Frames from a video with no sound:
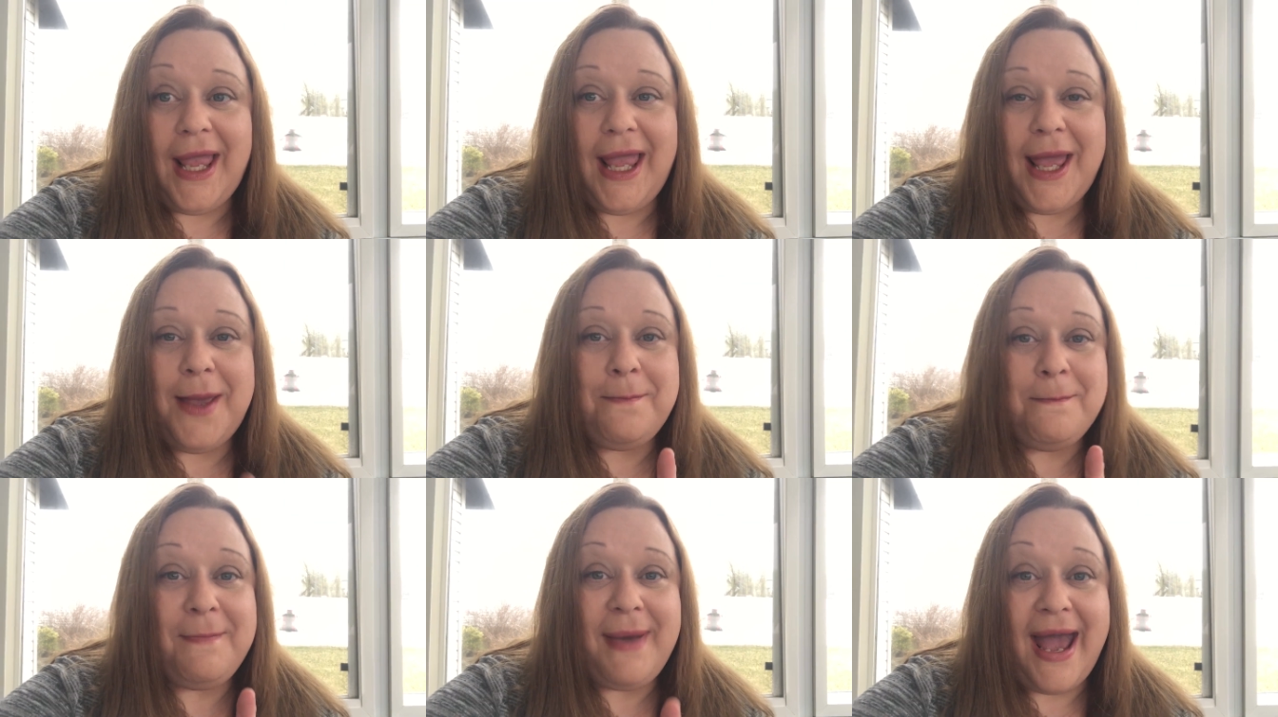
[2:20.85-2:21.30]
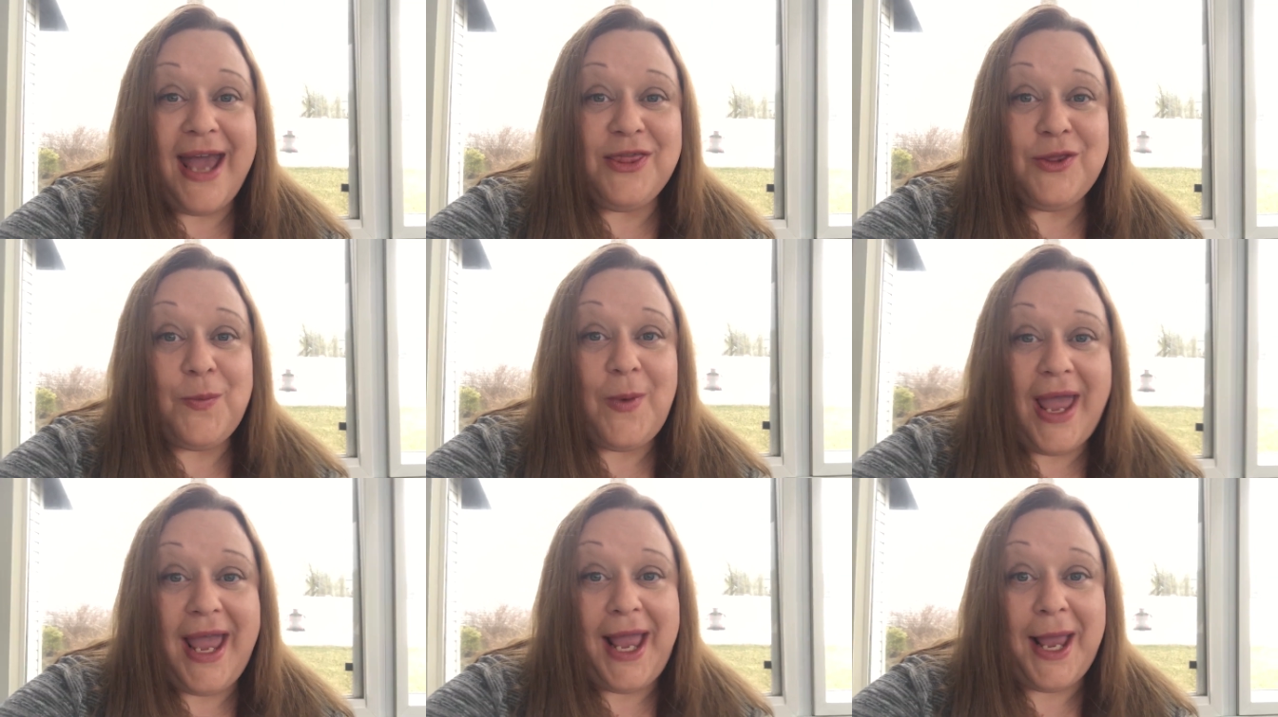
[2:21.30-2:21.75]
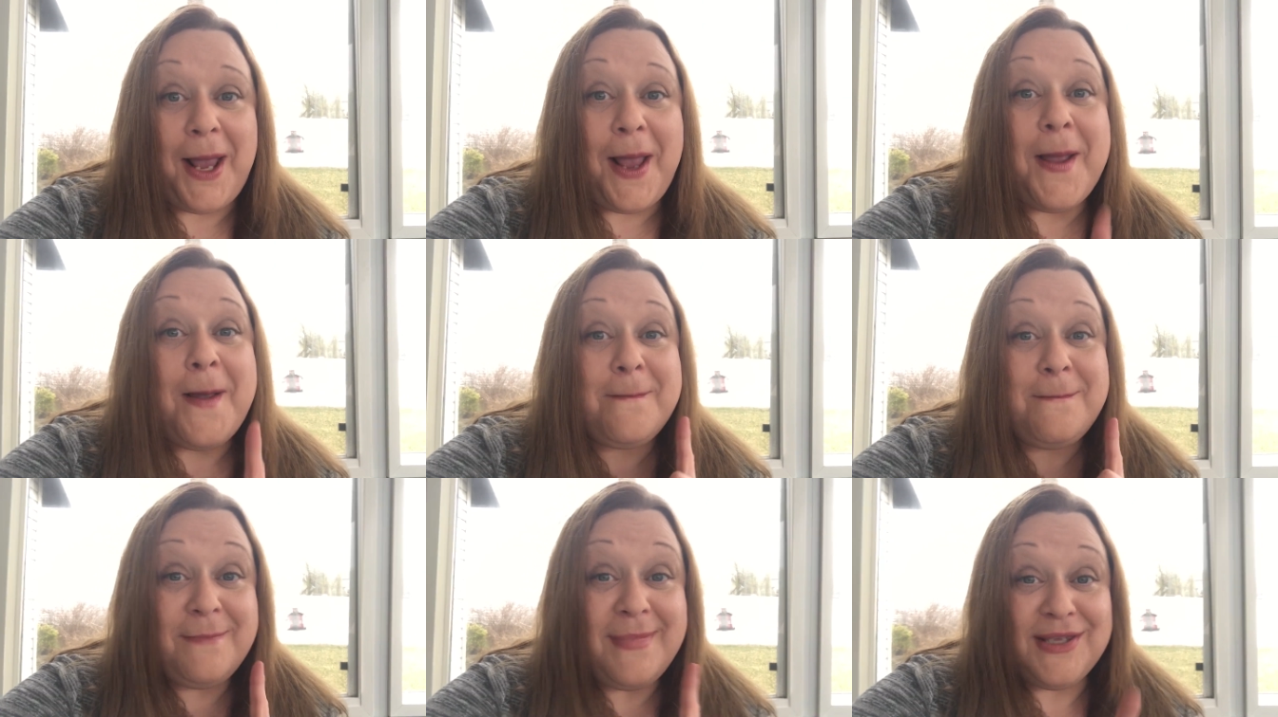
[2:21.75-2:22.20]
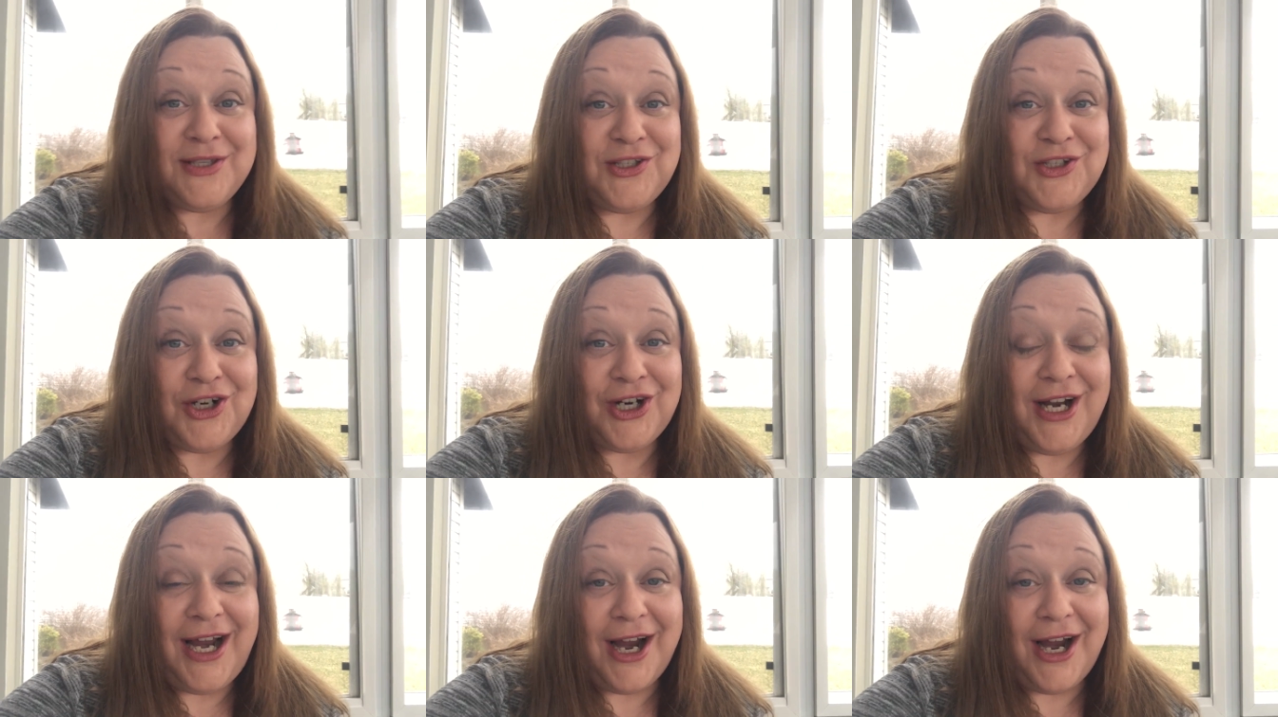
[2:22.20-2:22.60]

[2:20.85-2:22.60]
and by the way, Mr.